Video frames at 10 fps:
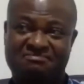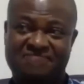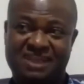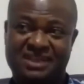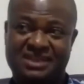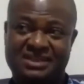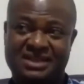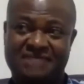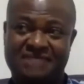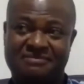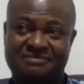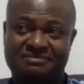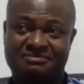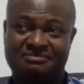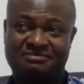at that time,
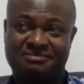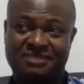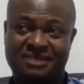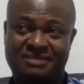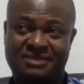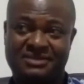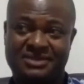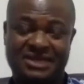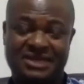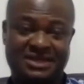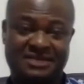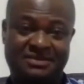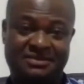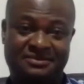about 80 people.